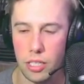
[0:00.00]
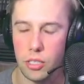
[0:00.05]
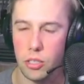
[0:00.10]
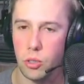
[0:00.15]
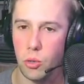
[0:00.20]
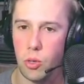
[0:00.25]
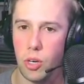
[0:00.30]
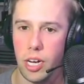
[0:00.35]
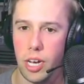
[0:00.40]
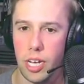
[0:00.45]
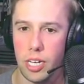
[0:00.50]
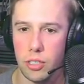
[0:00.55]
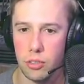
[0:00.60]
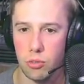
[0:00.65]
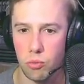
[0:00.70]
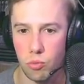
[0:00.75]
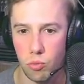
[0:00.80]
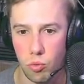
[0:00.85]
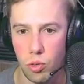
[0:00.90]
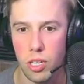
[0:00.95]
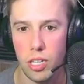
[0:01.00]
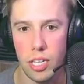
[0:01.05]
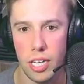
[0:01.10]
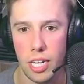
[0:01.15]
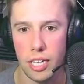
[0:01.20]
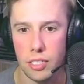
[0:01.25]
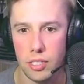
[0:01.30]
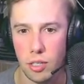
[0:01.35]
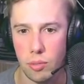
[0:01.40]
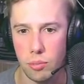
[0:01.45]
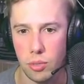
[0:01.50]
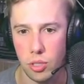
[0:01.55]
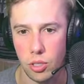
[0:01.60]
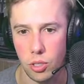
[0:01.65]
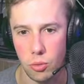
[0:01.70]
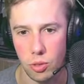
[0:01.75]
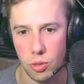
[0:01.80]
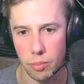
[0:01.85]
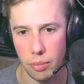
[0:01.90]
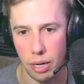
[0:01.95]
story has really has something to
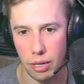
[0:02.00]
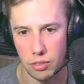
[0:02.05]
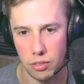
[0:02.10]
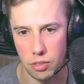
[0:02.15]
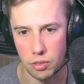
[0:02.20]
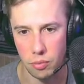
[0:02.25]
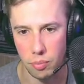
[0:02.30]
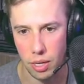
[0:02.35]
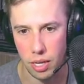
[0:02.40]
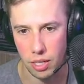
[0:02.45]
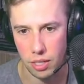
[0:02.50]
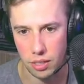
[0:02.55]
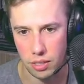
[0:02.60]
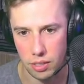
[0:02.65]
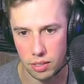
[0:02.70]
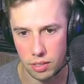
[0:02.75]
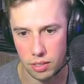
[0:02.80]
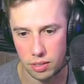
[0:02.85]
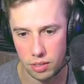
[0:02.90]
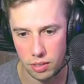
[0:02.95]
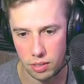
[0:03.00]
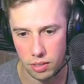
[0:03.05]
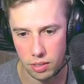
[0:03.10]
do with the Mountains of Madness.